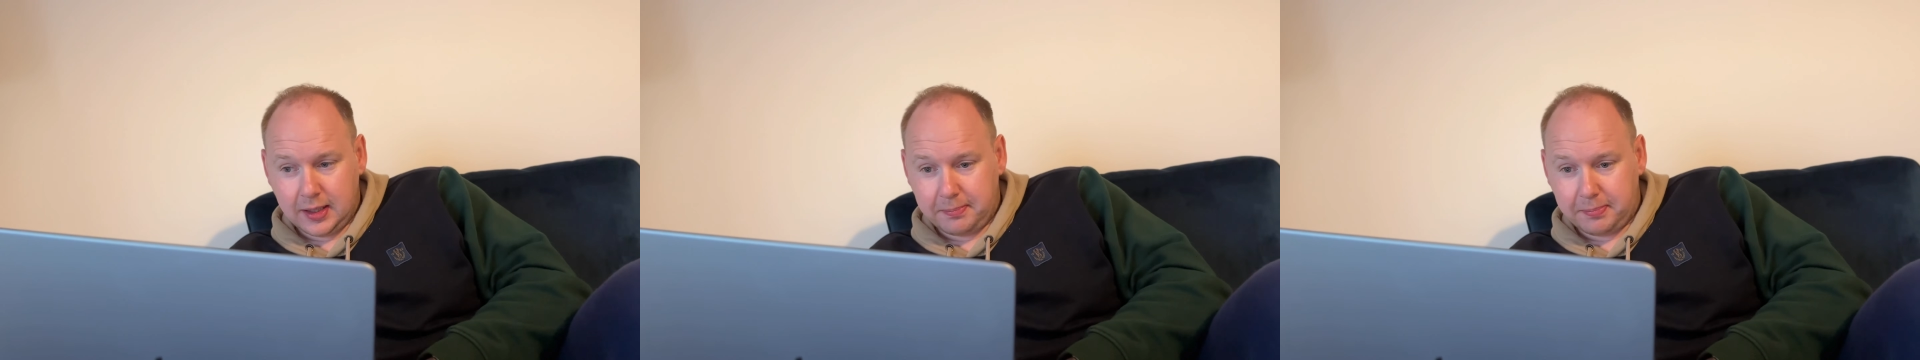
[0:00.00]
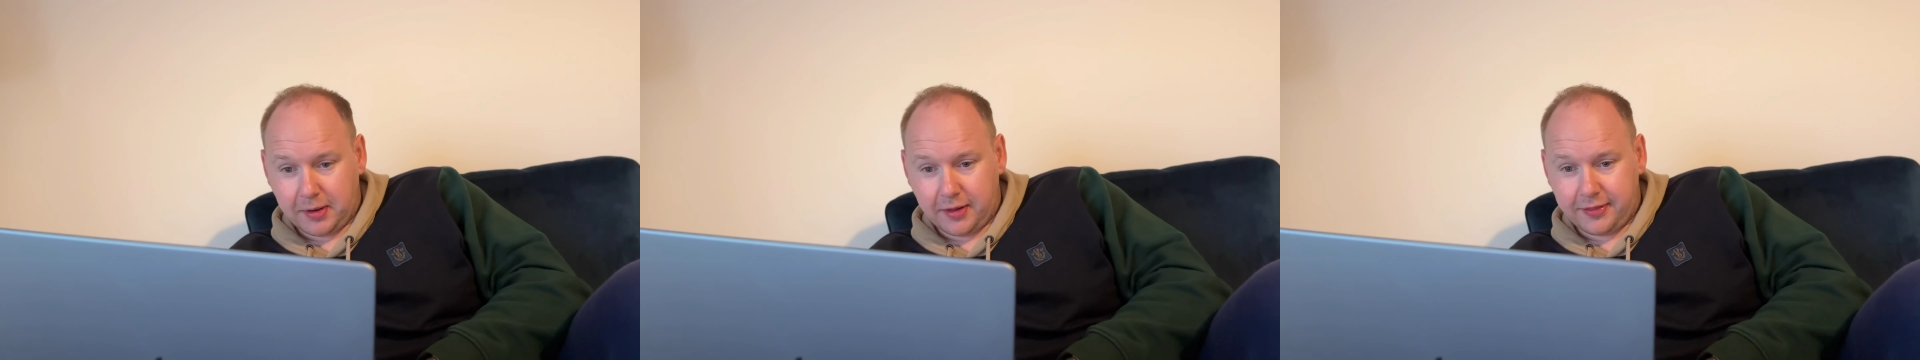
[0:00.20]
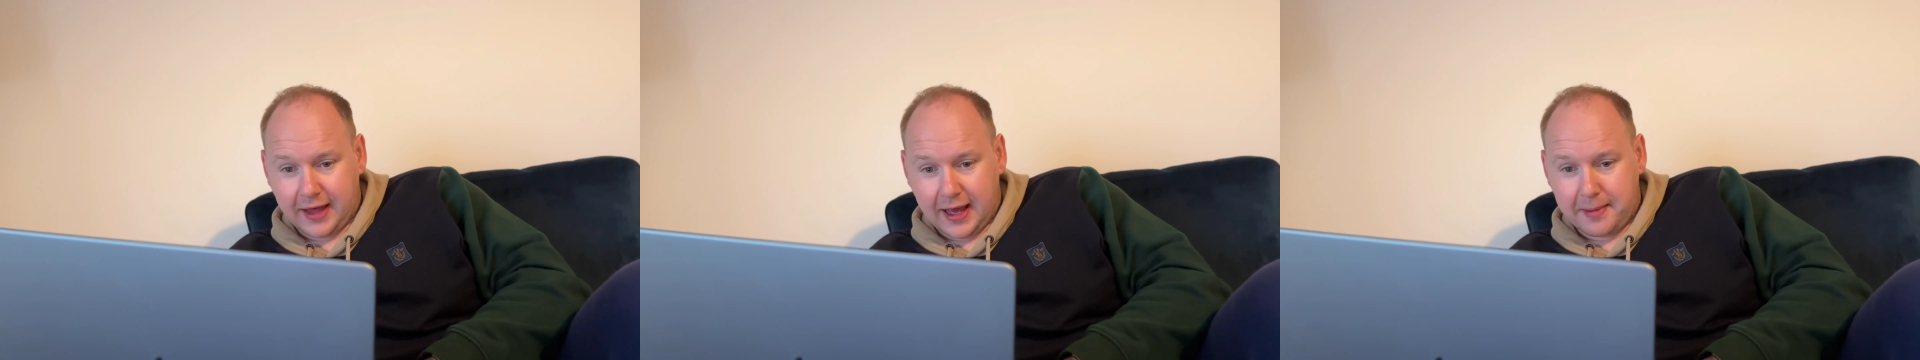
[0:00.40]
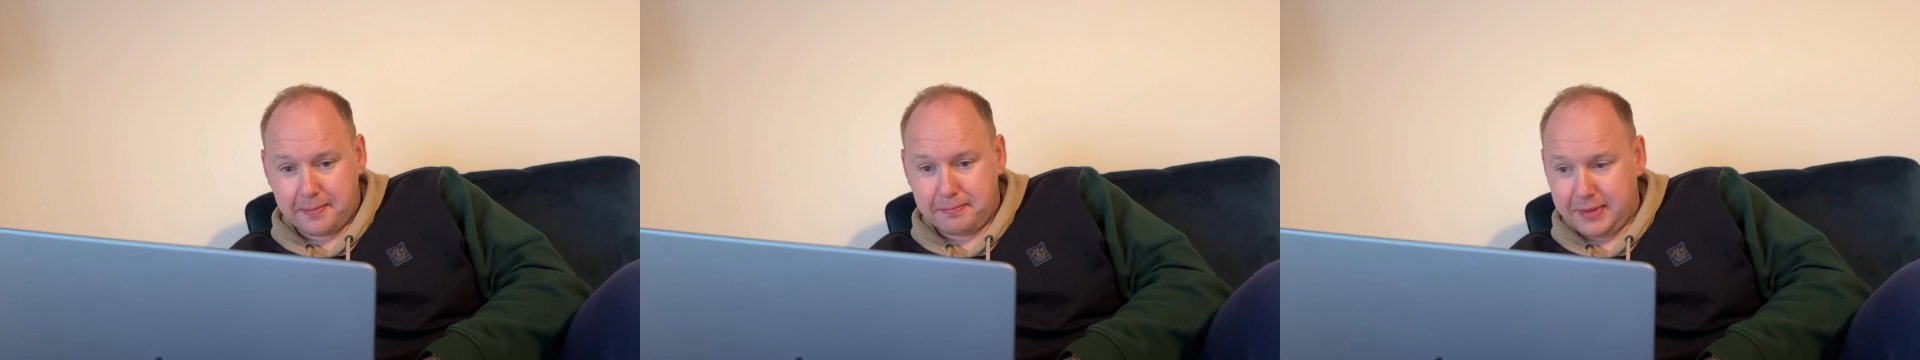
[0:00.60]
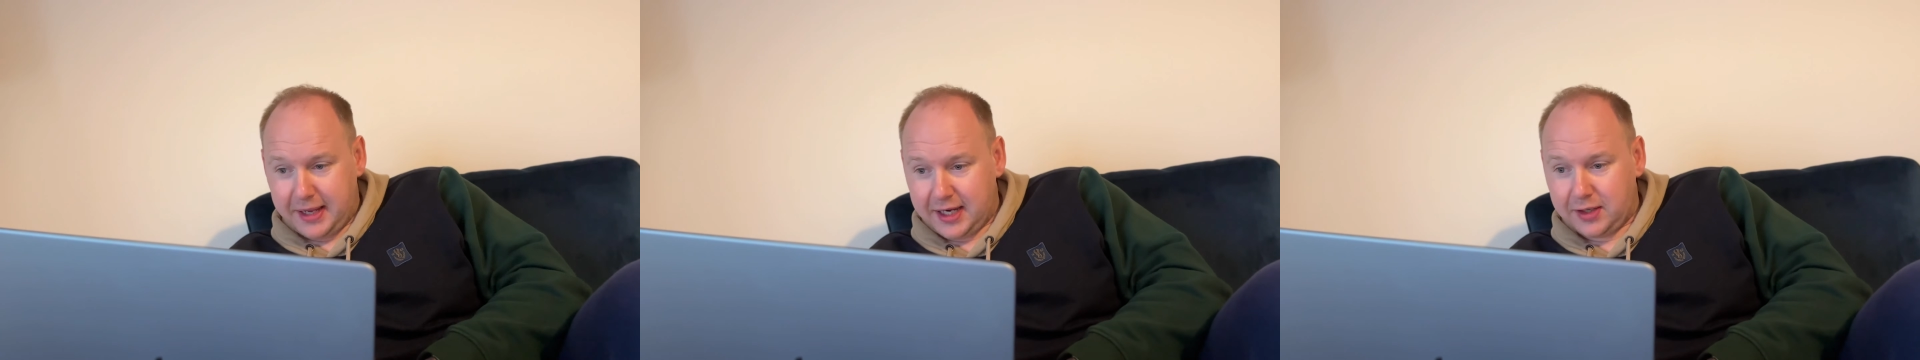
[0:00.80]
but that
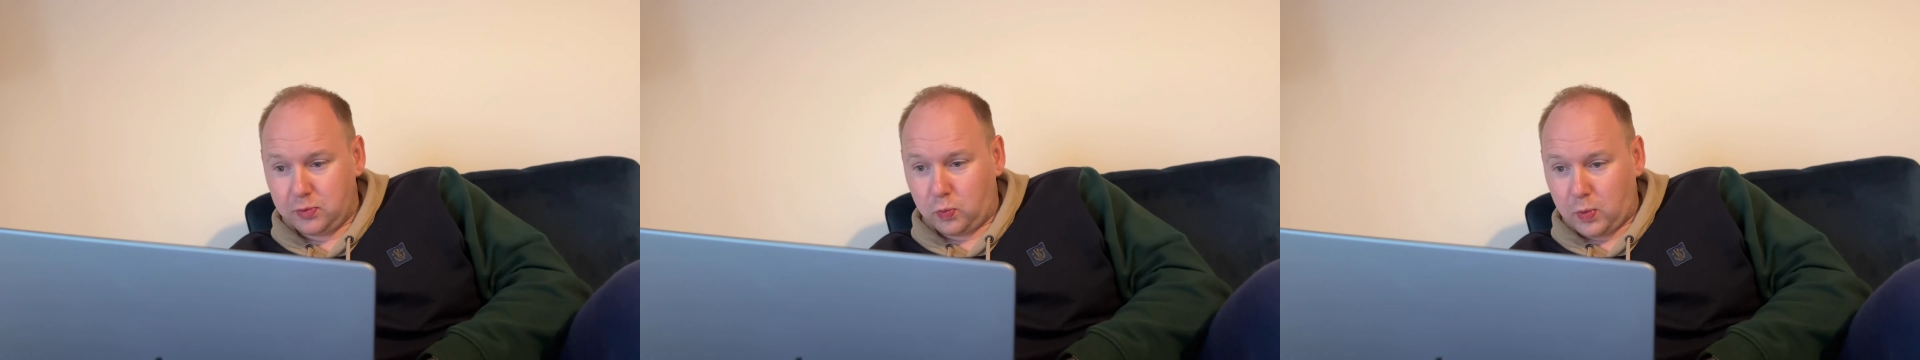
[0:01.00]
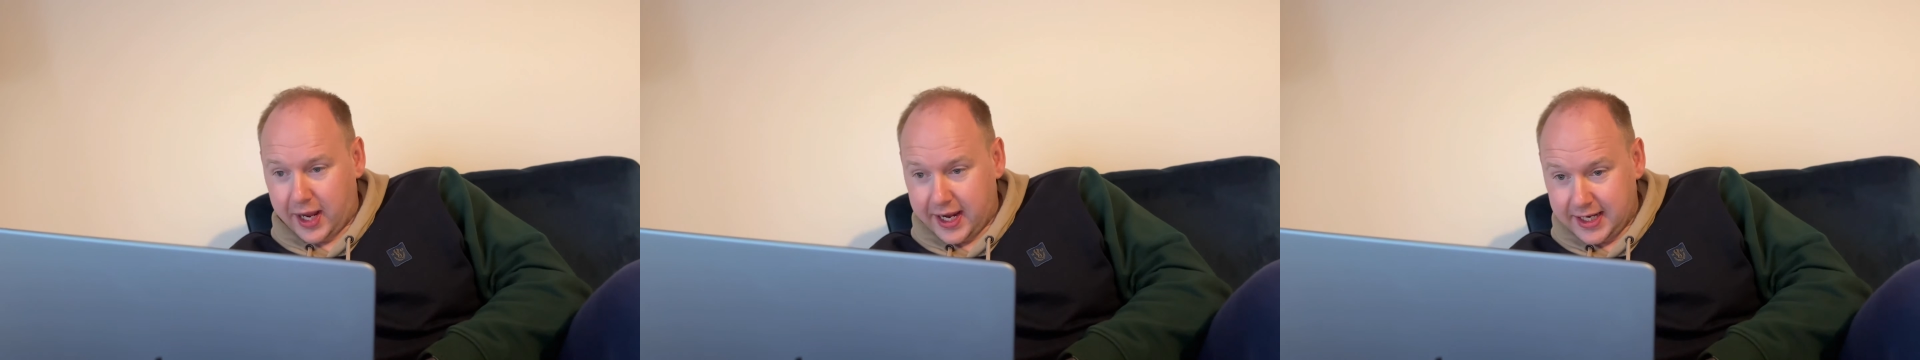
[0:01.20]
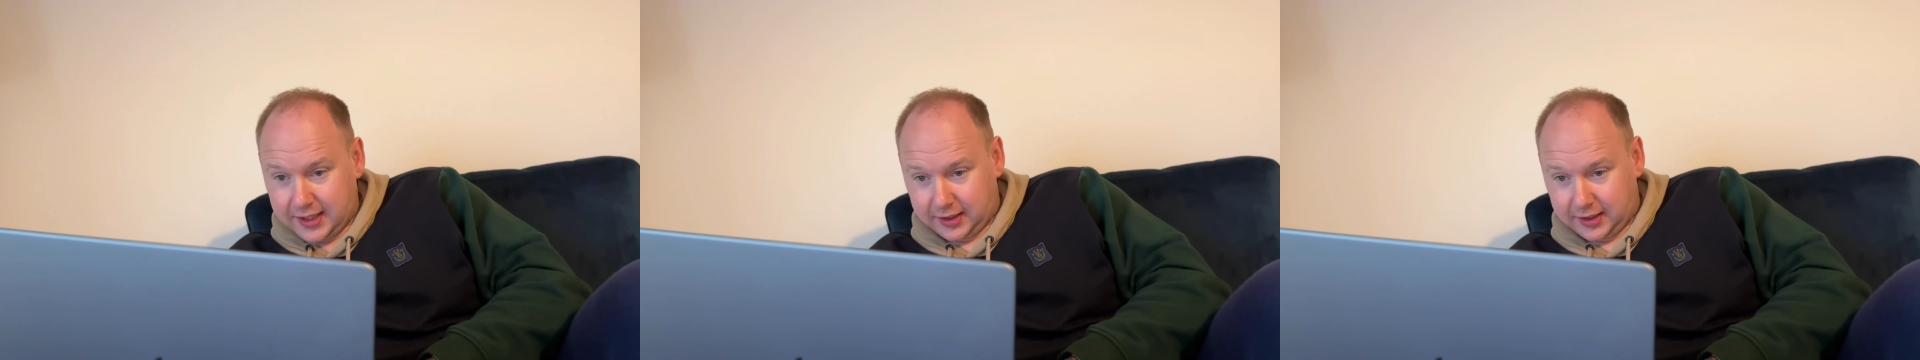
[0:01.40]
main wide